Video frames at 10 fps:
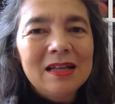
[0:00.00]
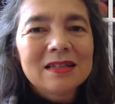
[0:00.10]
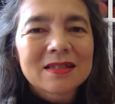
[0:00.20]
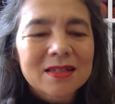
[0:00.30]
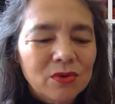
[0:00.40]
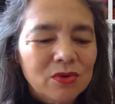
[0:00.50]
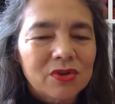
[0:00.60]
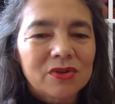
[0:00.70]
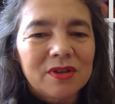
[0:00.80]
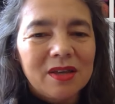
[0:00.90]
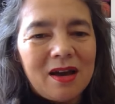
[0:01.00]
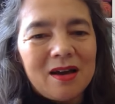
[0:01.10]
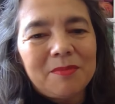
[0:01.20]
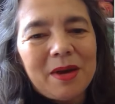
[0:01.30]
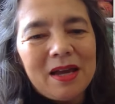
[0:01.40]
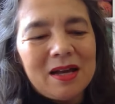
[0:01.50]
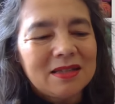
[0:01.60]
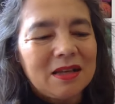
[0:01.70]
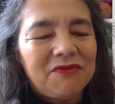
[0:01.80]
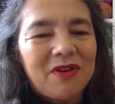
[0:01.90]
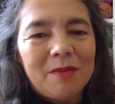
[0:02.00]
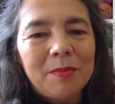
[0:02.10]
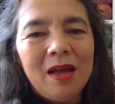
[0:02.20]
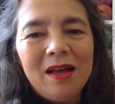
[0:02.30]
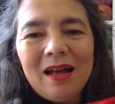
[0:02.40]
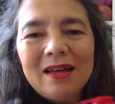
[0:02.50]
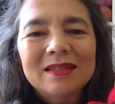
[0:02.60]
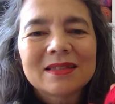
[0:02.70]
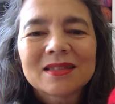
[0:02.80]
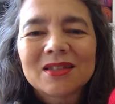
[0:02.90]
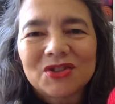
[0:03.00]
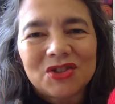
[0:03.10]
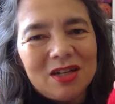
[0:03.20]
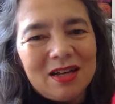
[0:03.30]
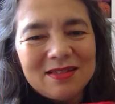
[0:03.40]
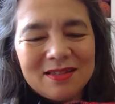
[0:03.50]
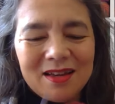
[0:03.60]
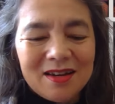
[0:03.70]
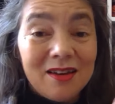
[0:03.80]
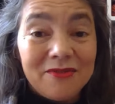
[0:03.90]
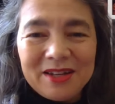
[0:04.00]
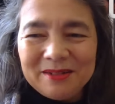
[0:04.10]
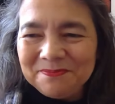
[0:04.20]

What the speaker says: Silk yarn by Hansa Farm, and it's such a nice yarn. Love it.